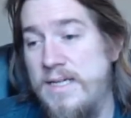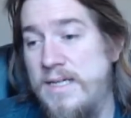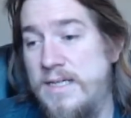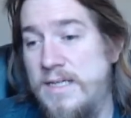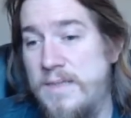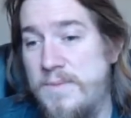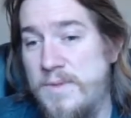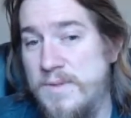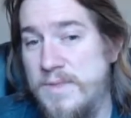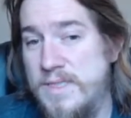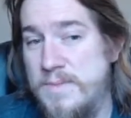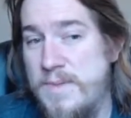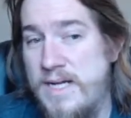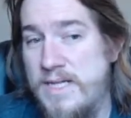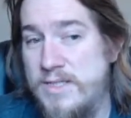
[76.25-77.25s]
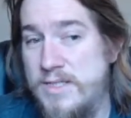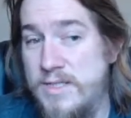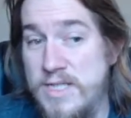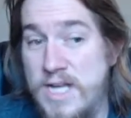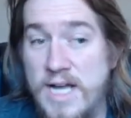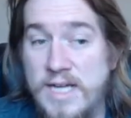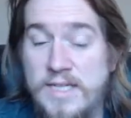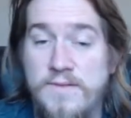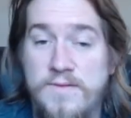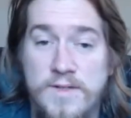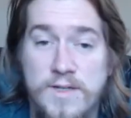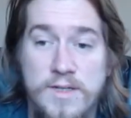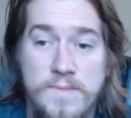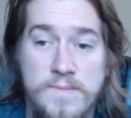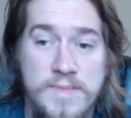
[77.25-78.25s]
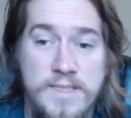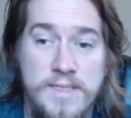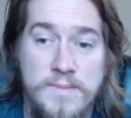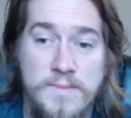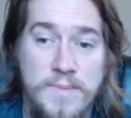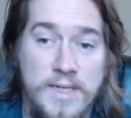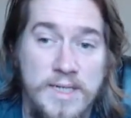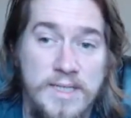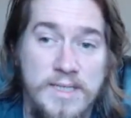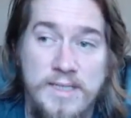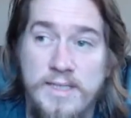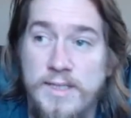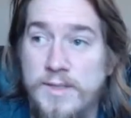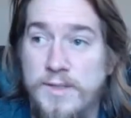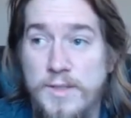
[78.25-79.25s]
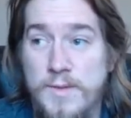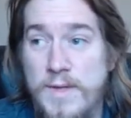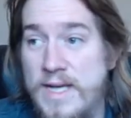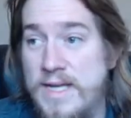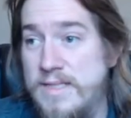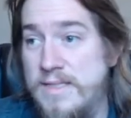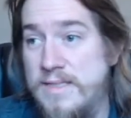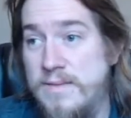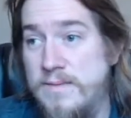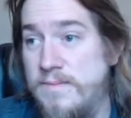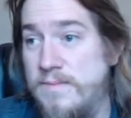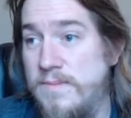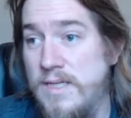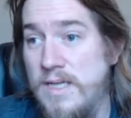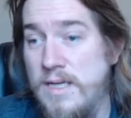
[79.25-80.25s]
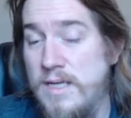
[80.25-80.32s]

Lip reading: A couple of the spots are not confirmed, but you know, you had some